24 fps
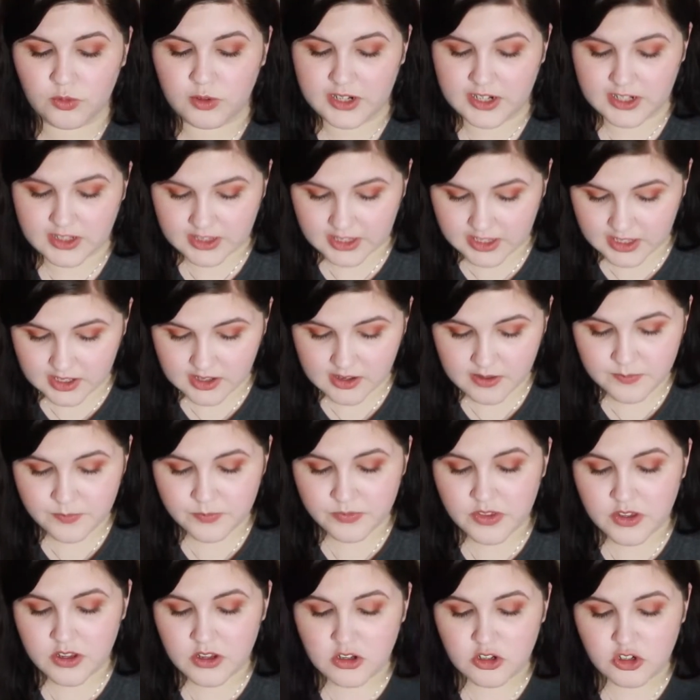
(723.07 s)
really
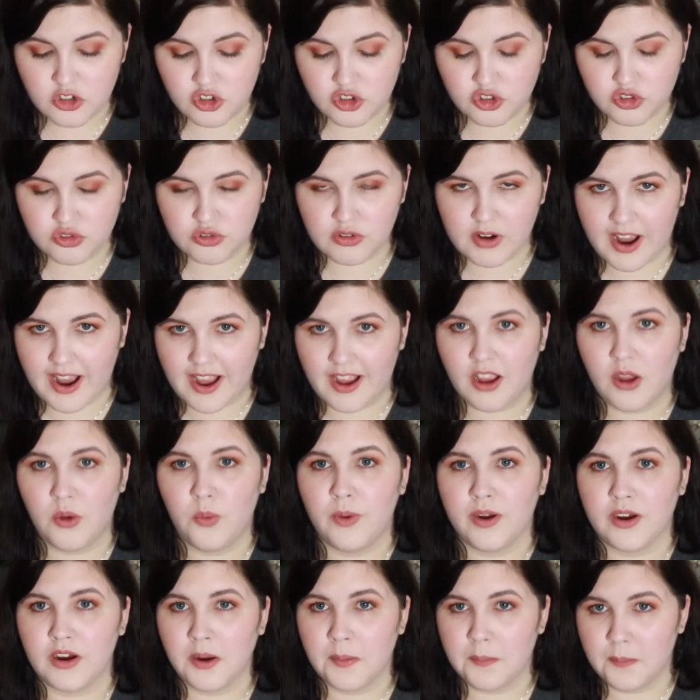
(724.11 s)
track
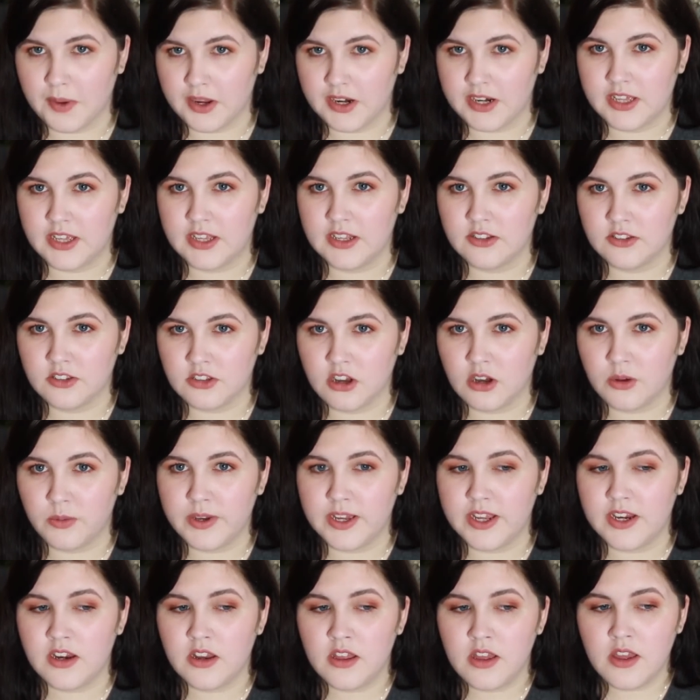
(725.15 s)
where our money is
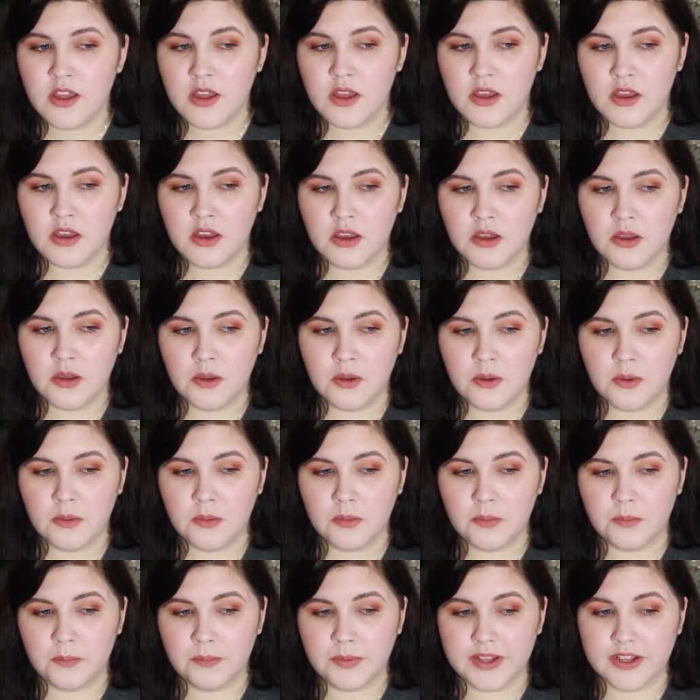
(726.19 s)
going,
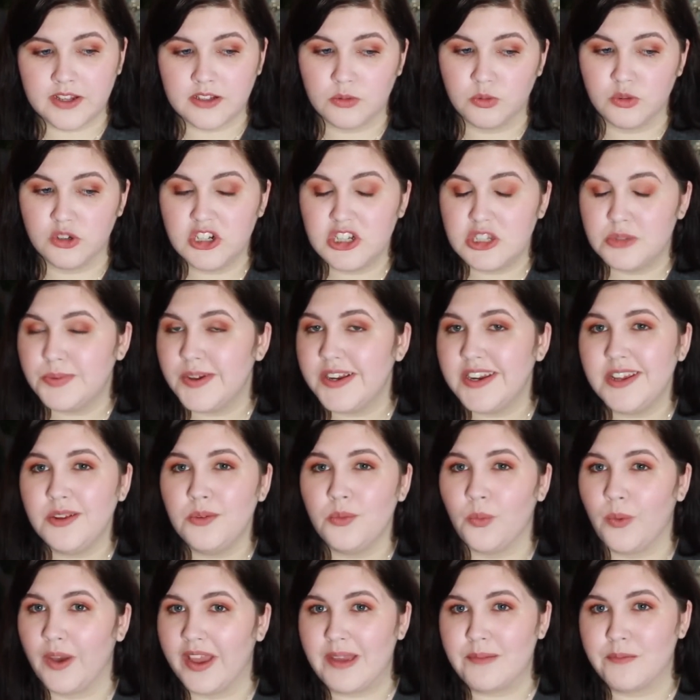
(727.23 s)
because we're
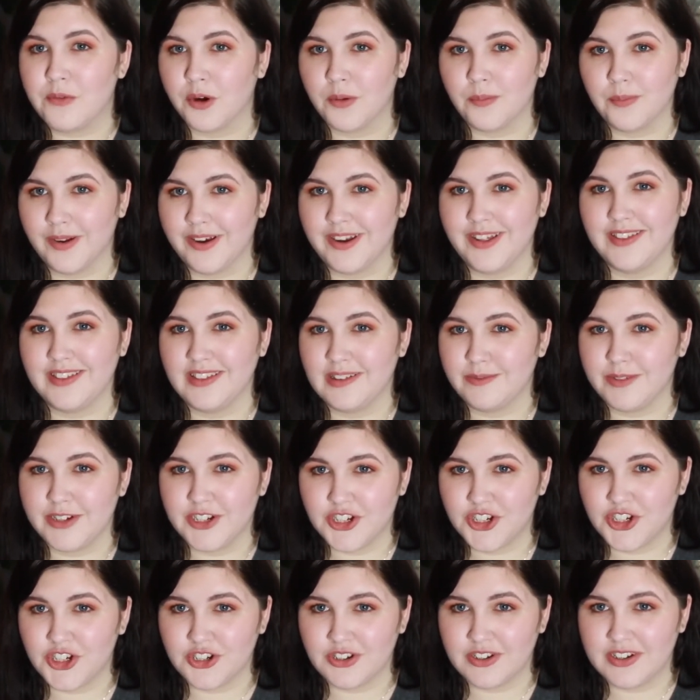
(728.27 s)
spending way more money than we
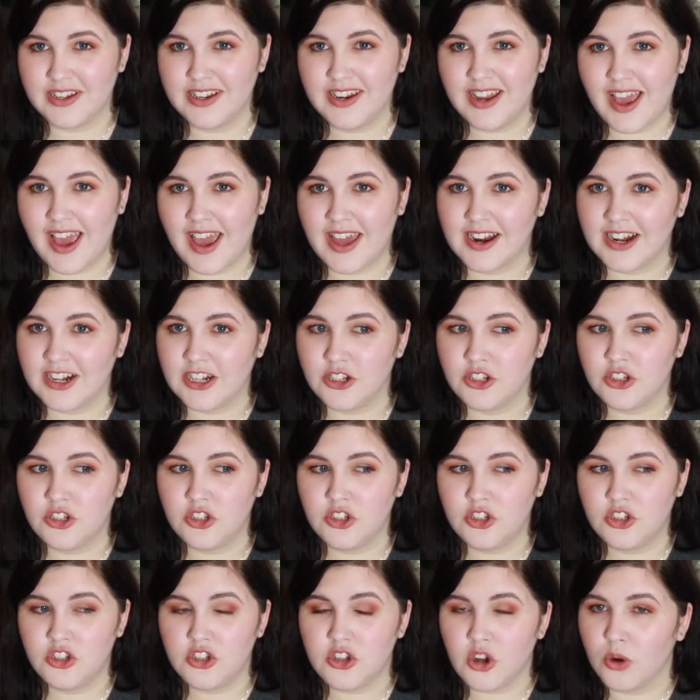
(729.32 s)
should, and I
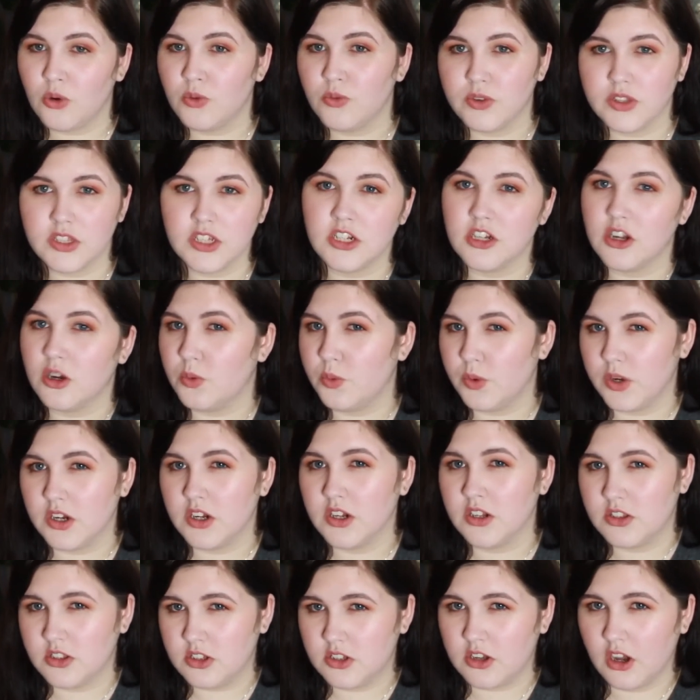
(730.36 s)
don't really know where
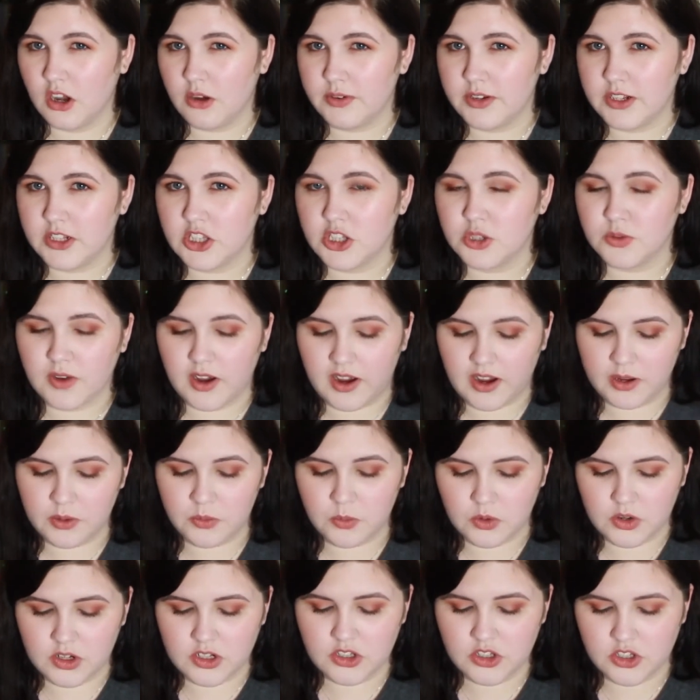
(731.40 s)
it's going. So I
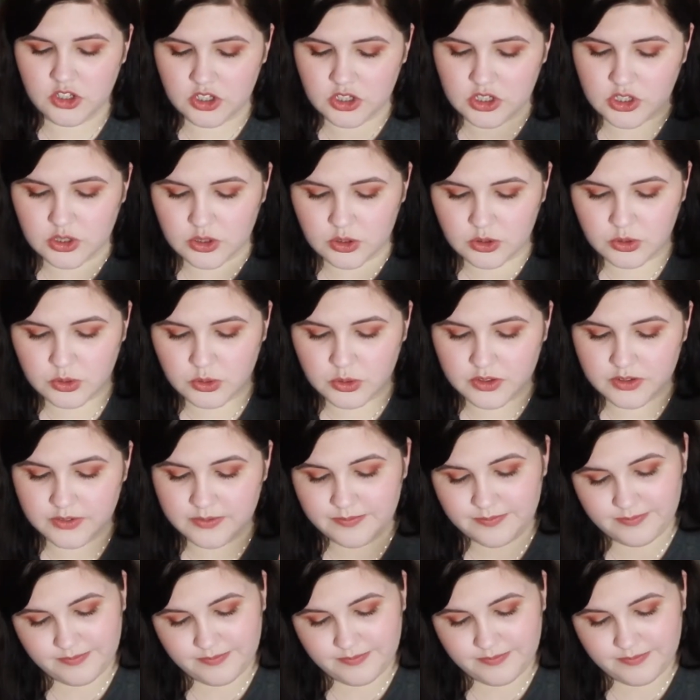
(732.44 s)
want to